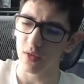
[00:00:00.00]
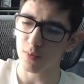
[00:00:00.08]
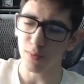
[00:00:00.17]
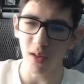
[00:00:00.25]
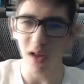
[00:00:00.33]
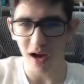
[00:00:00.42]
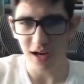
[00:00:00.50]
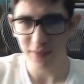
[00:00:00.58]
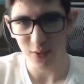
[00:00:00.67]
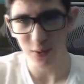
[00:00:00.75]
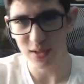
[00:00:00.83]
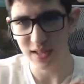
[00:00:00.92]
a lot of
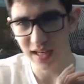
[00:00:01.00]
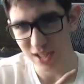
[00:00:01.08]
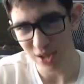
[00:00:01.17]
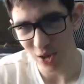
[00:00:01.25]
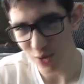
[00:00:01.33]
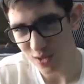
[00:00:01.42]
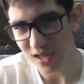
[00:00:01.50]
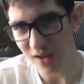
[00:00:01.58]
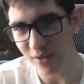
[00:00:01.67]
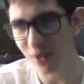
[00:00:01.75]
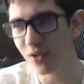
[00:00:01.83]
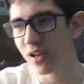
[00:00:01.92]
it was like so
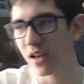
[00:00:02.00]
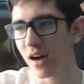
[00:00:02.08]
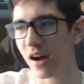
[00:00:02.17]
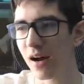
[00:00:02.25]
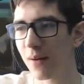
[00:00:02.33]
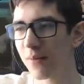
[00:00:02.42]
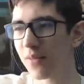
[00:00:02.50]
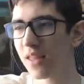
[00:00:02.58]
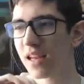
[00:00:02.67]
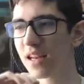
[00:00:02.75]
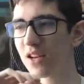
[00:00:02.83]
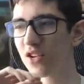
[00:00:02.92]
subtle
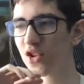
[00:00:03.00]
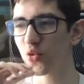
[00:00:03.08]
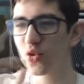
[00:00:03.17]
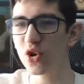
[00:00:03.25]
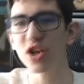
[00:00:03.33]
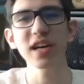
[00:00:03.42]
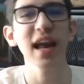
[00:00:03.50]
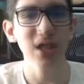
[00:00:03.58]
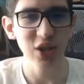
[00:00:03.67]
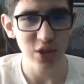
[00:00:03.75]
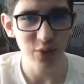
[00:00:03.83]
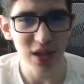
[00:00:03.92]
that you couldn't
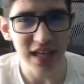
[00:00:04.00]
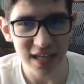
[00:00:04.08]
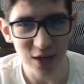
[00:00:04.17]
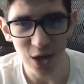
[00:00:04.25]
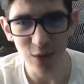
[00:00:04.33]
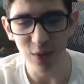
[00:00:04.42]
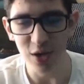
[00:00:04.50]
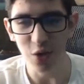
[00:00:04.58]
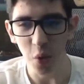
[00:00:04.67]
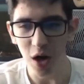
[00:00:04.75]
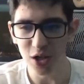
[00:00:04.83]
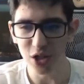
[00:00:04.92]
actually really hear it when
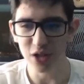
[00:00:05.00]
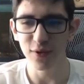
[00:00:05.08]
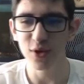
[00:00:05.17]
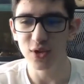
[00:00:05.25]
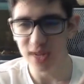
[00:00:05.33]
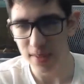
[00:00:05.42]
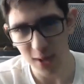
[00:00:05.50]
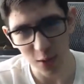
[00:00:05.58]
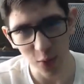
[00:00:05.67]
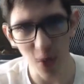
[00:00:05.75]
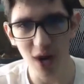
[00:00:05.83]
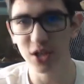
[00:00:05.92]
you watched it the first time. You had
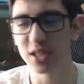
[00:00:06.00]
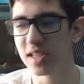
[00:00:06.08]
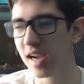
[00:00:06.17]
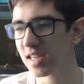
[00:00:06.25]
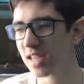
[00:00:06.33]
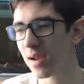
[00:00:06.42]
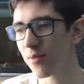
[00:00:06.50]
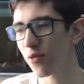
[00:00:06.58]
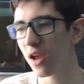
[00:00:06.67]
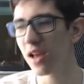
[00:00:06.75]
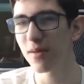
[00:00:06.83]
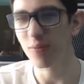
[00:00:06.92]
to watch it a second
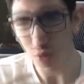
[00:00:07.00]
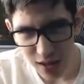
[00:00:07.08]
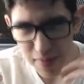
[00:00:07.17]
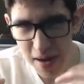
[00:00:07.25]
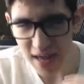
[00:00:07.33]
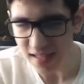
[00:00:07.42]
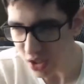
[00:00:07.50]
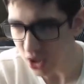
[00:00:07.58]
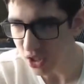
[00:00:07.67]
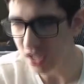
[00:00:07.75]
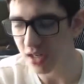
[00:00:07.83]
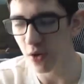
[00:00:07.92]
time and really pay
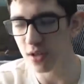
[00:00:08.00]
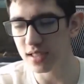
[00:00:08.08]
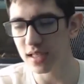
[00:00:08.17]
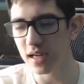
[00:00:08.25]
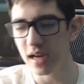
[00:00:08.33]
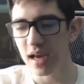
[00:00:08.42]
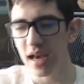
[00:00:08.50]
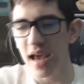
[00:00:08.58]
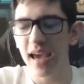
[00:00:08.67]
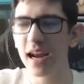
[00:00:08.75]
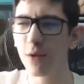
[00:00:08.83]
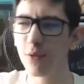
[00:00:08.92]
attention to notice it.
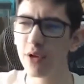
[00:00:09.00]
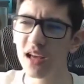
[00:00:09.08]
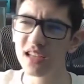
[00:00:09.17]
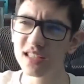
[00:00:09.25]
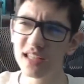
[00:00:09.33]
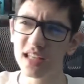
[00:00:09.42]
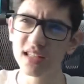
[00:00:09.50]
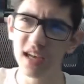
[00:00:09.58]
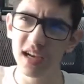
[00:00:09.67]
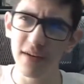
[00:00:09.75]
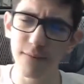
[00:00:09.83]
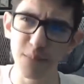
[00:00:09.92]
And I realized
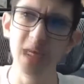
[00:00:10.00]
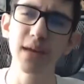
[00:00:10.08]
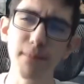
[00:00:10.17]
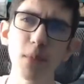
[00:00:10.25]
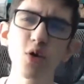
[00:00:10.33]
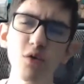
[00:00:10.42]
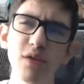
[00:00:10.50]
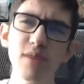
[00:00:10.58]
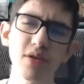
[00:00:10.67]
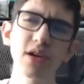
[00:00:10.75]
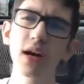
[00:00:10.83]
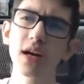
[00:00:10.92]
inside of big movie
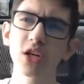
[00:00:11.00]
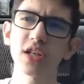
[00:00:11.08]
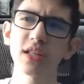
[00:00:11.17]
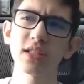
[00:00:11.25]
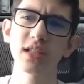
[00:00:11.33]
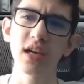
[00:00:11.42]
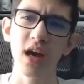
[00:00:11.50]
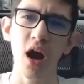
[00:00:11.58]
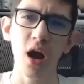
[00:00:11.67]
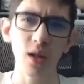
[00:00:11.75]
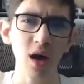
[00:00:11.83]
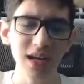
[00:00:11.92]
productions,
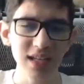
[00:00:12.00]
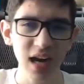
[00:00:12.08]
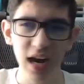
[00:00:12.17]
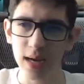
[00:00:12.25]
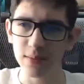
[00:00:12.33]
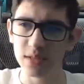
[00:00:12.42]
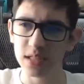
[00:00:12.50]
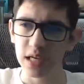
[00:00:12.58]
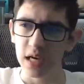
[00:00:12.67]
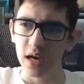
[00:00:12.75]
a lot of times,